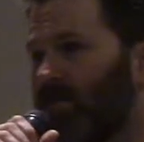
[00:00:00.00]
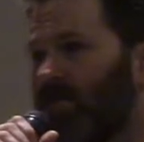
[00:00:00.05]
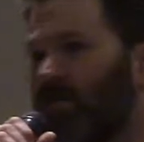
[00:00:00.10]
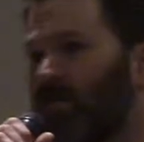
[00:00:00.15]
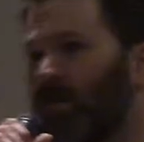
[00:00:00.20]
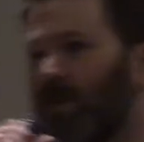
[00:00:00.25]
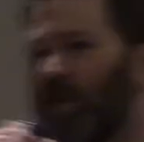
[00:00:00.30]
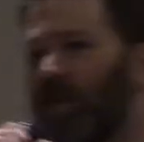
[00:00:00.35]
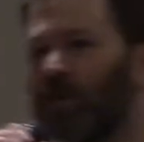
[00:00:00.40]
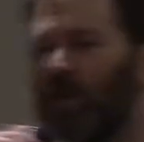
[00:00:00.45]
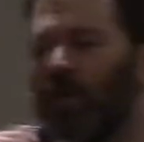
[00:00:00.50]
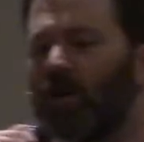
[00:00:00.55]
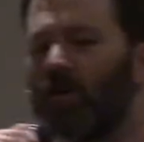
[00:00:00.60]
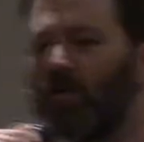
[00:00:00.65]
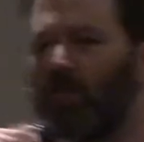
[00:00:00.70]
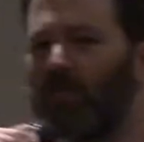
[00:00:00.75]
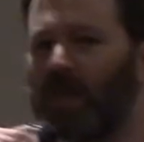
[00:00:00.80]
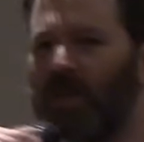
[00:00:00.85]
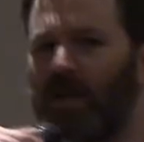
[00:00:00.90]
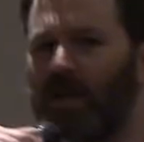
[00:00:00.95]
for that
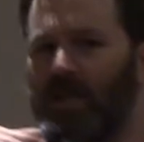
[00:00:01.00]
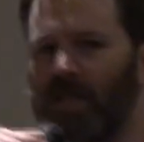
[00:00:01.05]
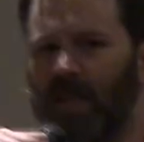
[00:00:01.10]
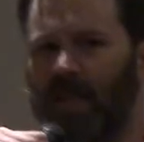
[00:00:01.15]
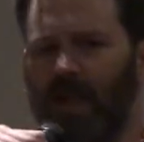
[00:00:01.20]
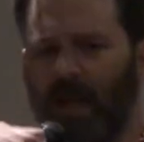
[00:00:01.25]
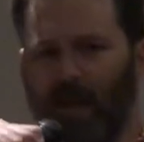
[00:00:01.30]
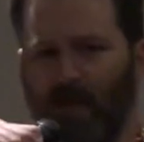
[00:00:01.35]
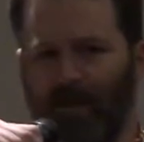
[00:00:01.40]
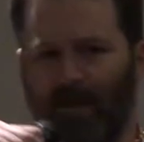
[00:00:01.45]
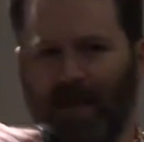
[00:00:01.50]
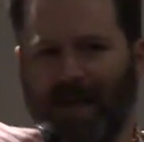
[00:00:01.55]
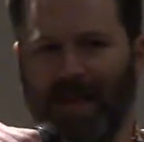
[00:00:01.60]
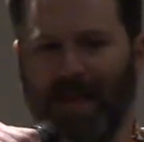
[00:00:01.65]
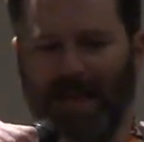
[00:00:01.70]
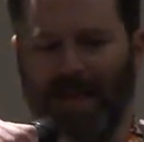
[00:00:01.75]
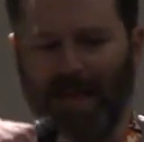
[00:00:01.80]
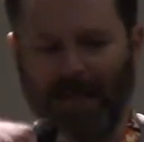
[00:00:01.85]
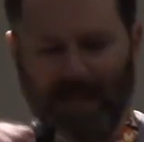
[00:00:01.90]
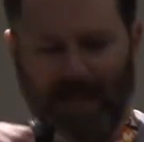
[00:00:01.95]
show because being
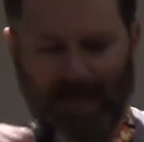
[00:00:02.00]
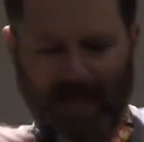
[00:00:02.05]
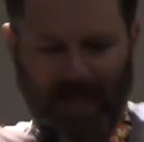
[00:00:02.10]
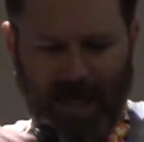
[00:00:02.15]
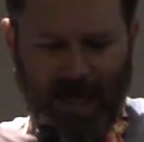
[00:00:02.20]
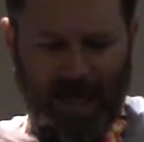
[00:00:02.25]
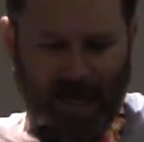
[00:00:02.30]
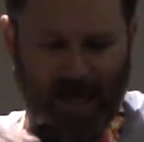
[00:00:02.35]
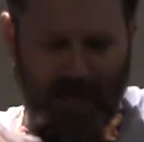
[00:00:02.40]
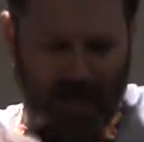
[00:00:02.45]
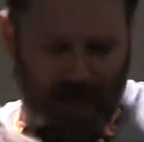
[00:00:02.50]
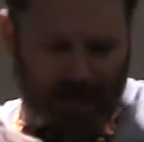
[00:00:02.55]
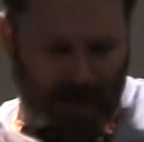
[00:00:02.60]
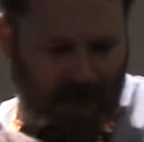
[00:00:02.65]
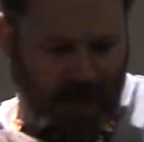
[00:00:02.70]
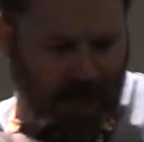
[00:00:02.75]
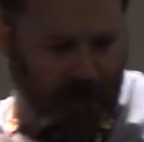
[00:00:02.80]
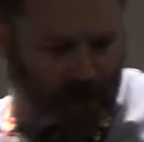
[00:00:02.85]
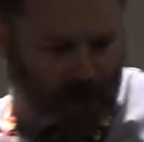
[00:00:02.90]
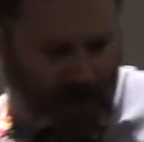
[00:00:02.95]
that it's a uh,
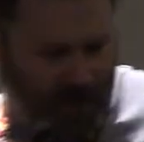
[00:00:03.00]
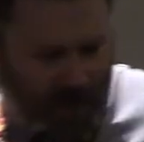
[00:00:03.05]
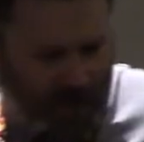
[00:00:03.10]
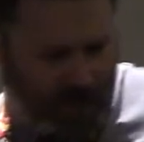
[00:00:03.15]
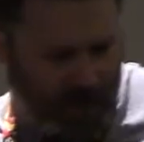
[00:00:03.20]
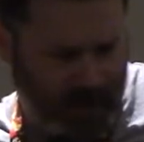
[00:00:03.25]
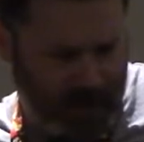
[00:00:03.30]
comedy